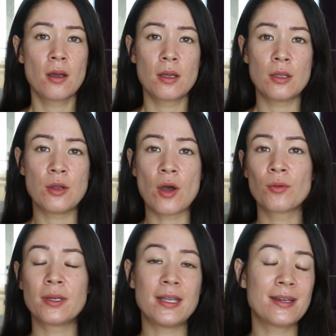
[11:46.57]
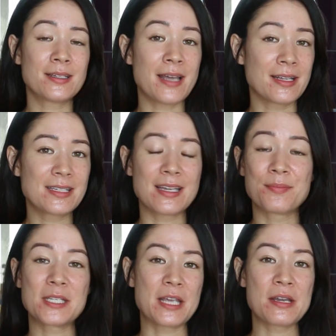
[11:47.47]
You don't need a
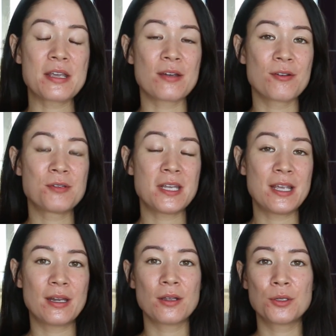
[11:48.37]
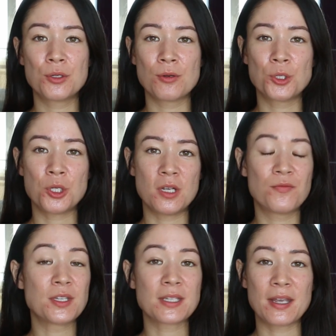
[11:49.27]
10-step skincare routine to
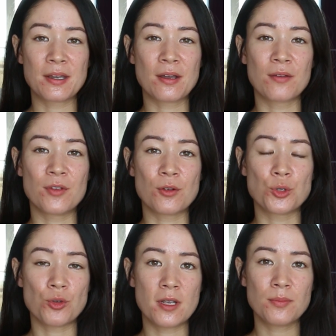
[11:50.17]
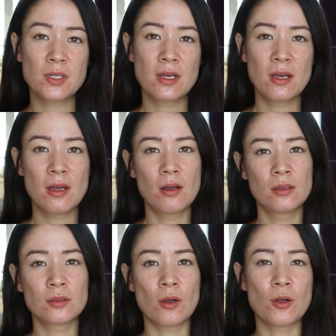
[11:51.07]
achieve the skin of your dreams.
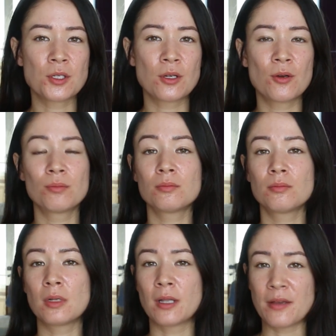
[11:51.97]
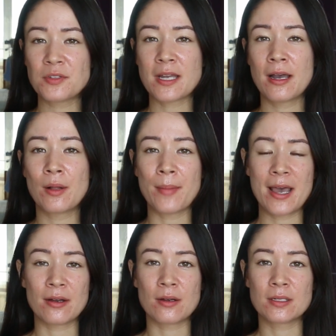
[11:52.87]
Also, lifestyle
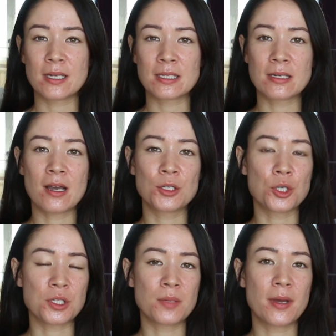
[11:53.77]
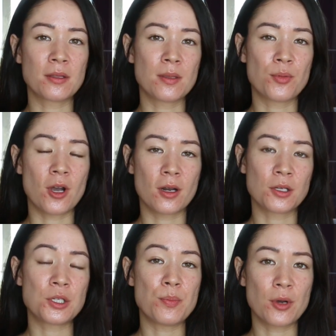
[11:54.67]
matters. It's not just about the
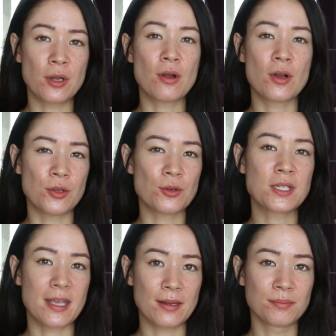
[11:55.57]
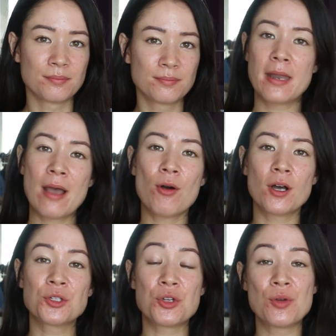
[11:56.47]
products you put on your skin. Now
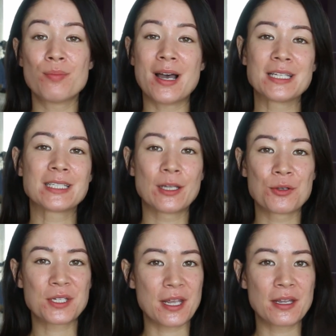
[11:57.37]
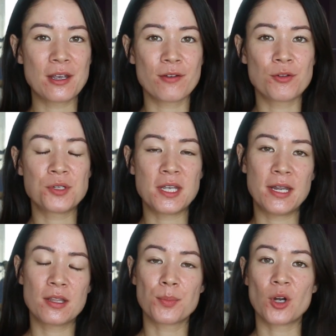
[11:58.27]
onto my slow skincare
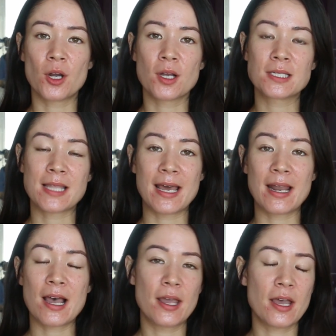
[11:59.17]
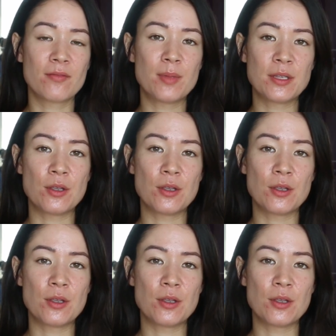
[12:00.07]
routine, the products that I have been